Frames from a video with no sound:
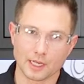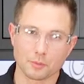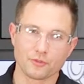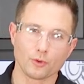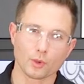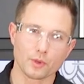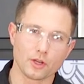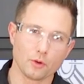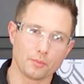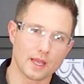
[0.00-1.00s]
Now before we
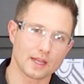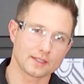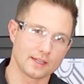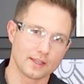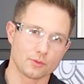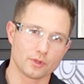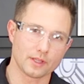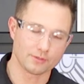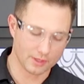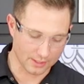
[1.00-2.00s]
go back together with
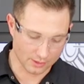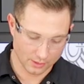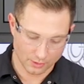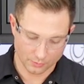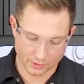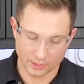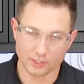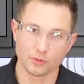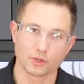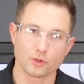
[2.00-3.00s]
everything, we're gonna
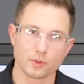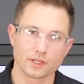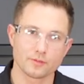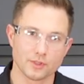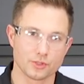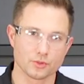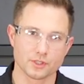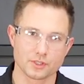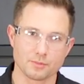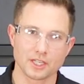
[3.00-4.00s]
do a quick visual
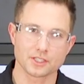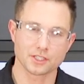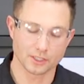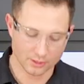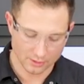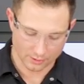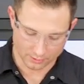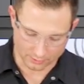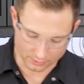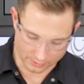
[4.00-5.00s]
inspection
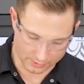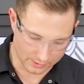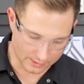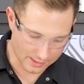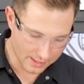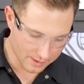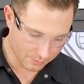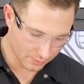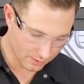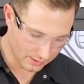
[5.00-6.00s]
on the
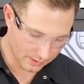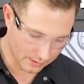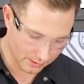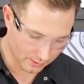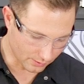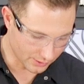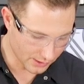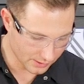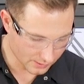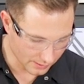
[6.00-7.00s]
cam and our
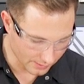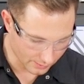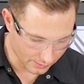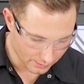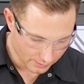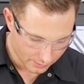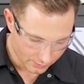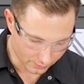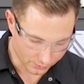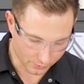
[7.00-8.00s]
chain slider.
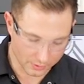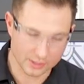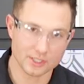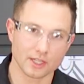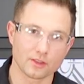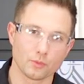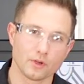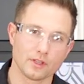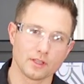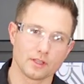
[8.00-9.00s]
You also wanna check the
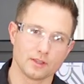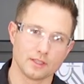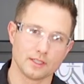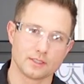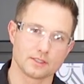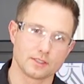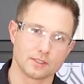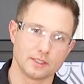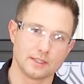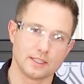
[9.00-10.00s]
one that's
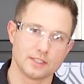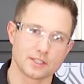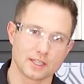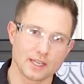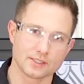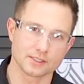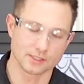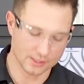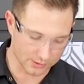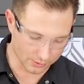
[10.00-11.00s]
in the engine
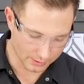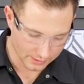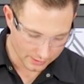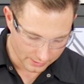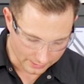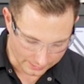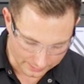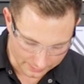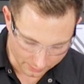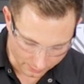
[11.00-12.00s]
cases still.
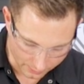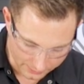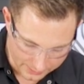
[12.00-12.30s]
And on